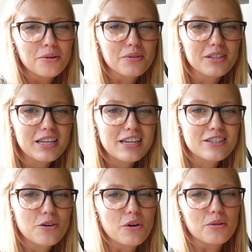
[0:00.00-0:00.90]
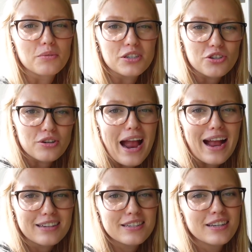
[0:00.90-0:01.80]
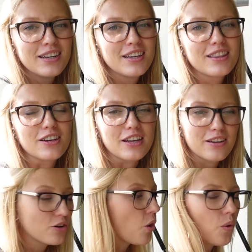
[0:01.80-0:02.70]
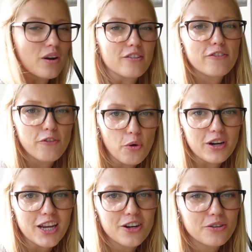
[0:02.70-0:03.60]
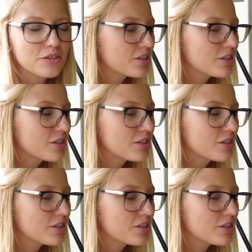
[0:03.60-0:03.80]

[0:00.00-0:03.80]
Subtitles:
release or retract the cord for you.